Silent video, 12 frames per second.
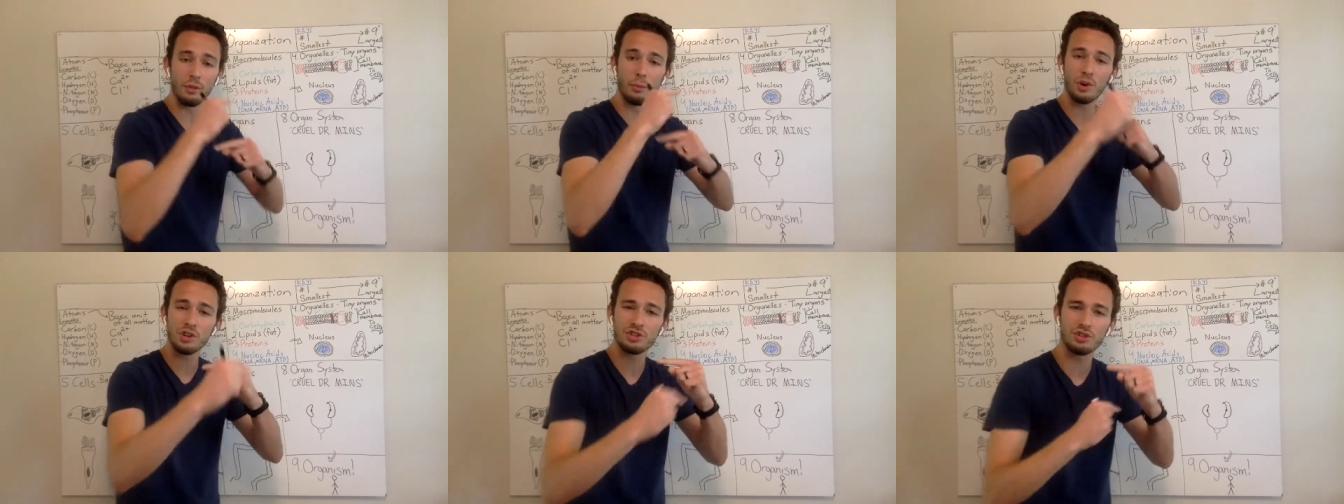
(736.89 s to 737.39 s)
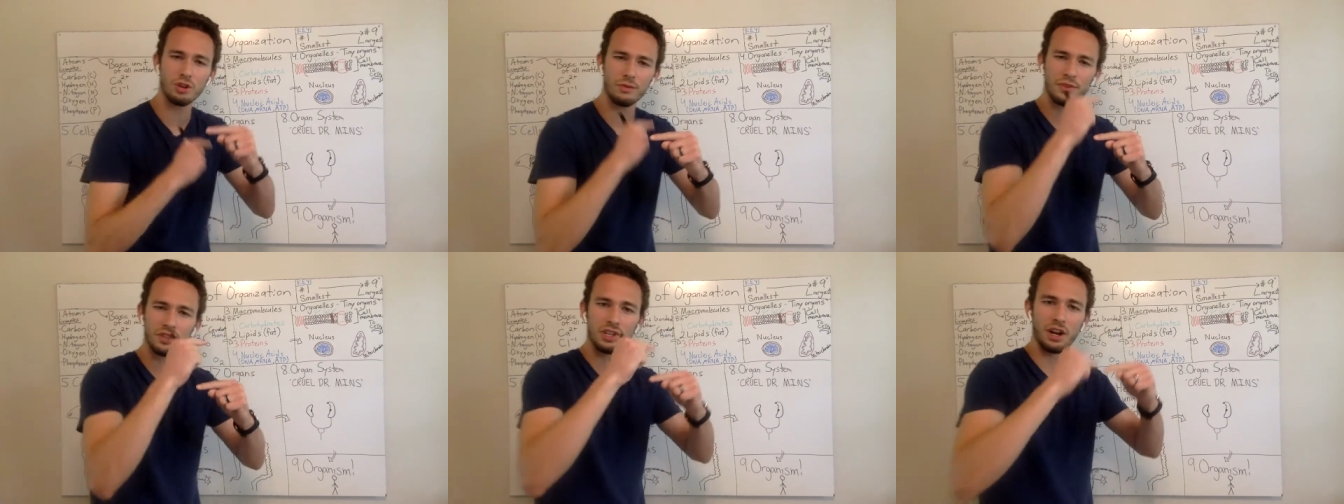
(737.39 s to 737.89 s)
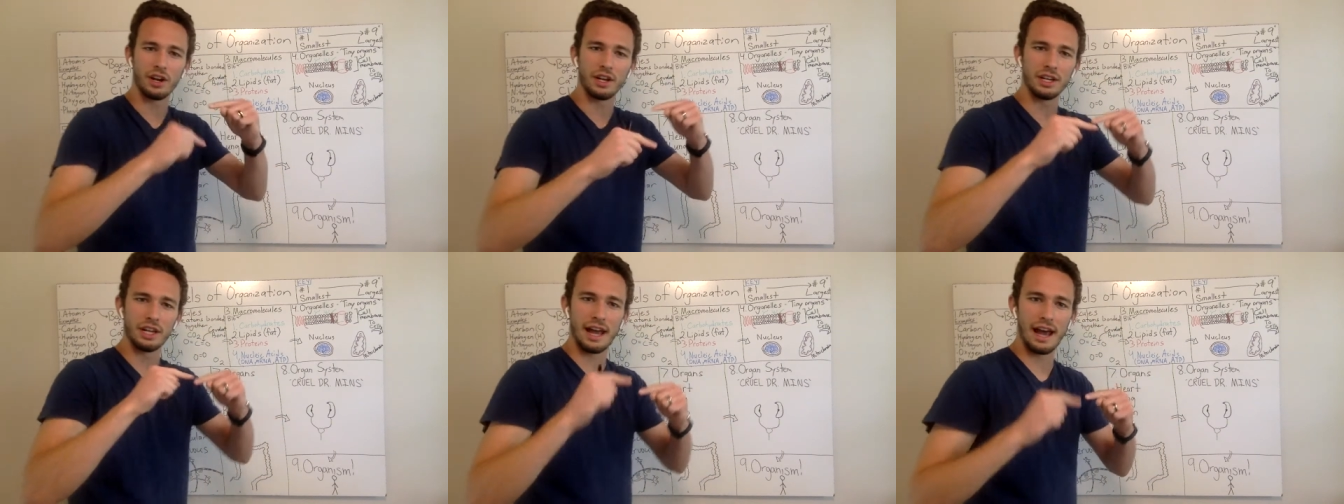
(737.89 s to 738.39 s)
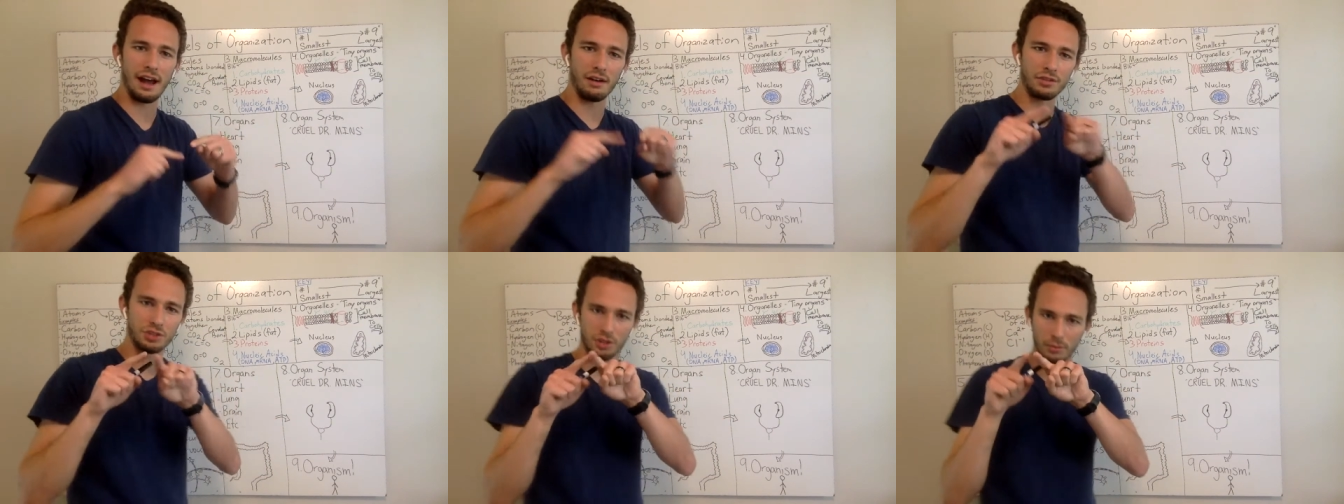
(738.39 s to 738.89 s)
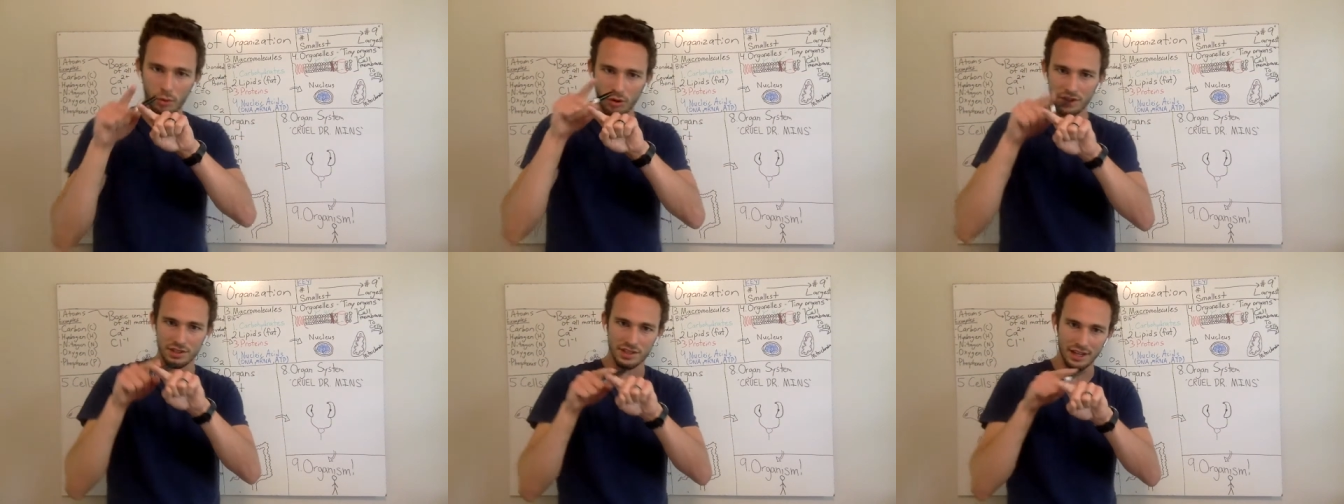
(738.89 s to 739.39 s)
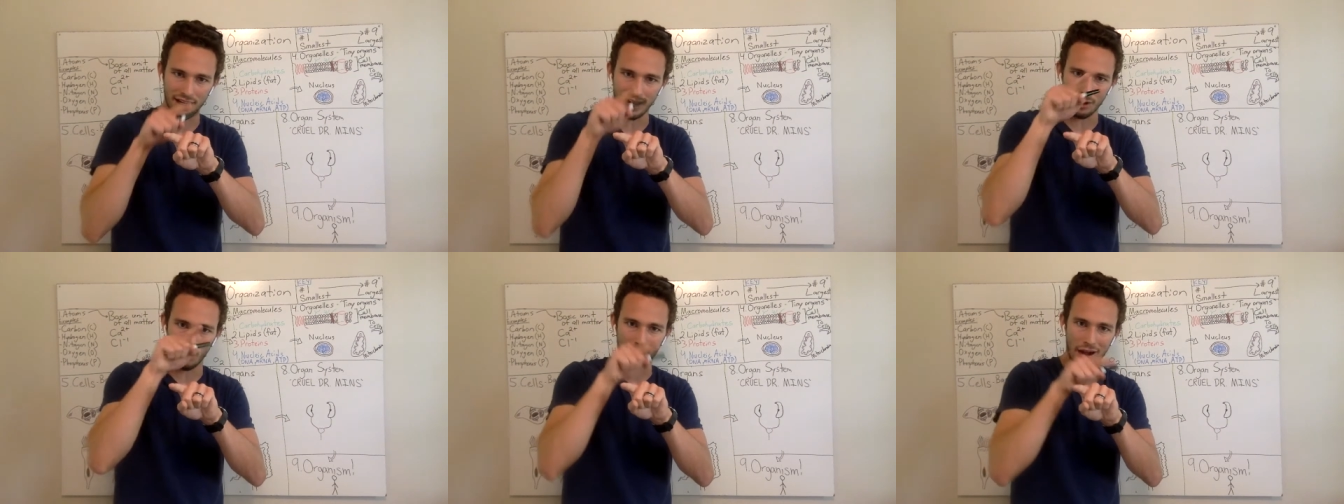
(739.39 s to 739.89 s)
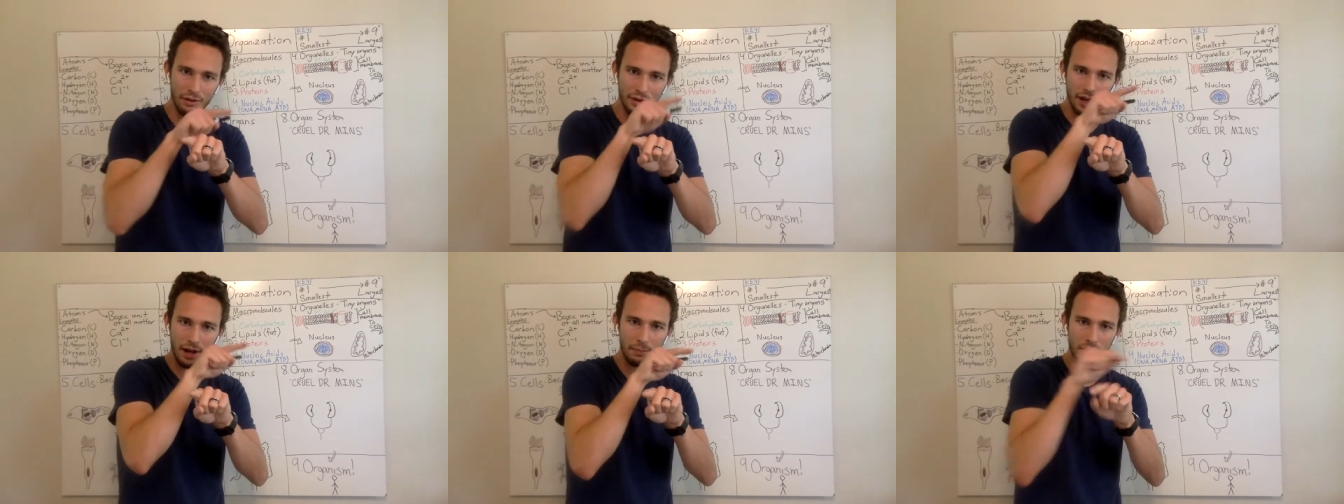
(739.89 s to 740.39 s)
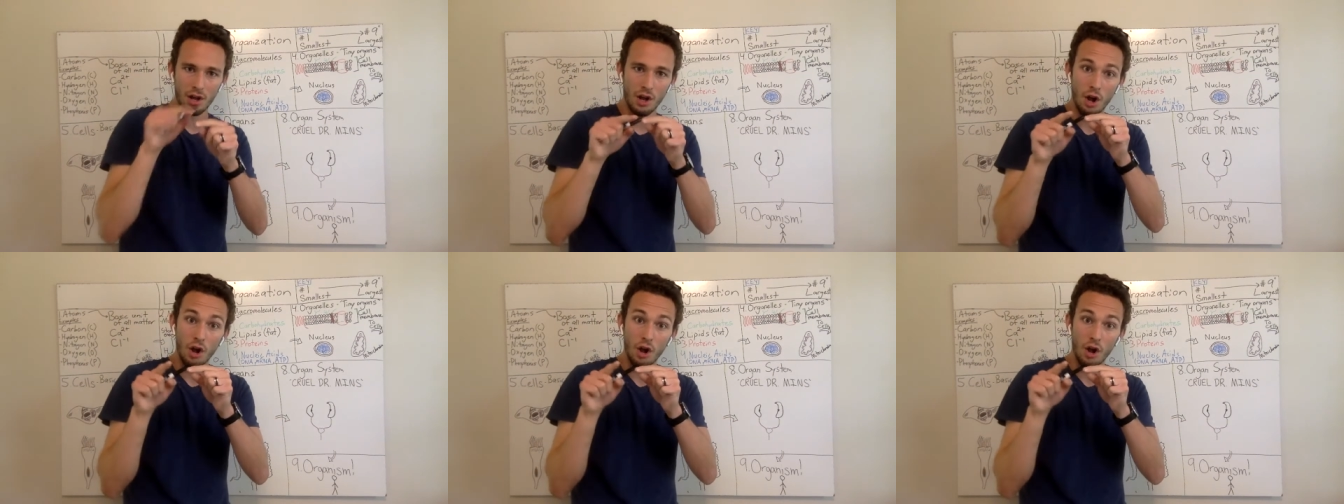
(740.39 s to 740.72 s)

So the more surface area you have, so the more it's like kind of wound up,